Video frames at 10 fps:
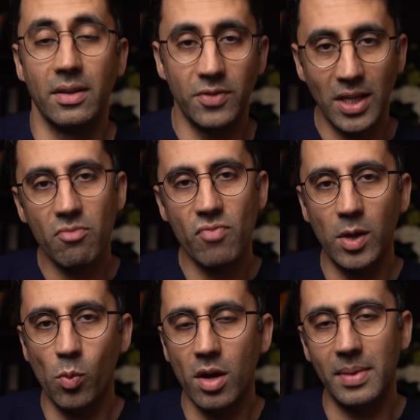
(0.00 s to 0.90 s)
And if you get
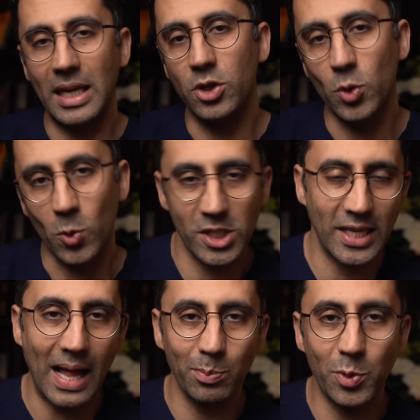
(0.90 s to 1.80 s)
ringworm in your
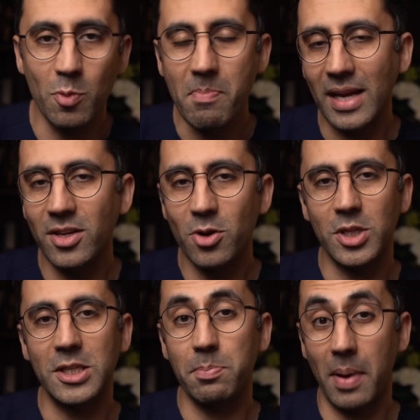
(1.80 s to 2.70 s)
scalp, you may
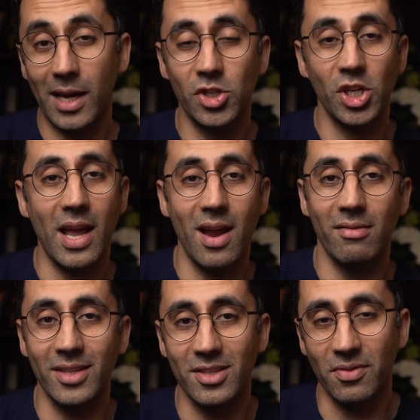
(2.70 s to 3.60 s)
notice patchy
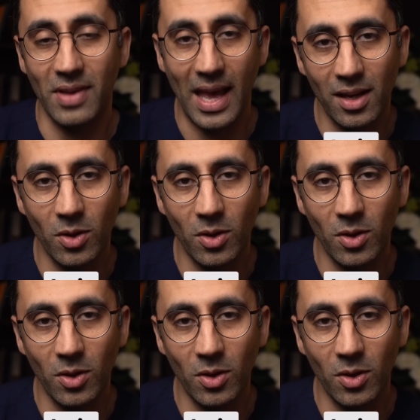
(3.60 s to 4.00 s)
areas of hair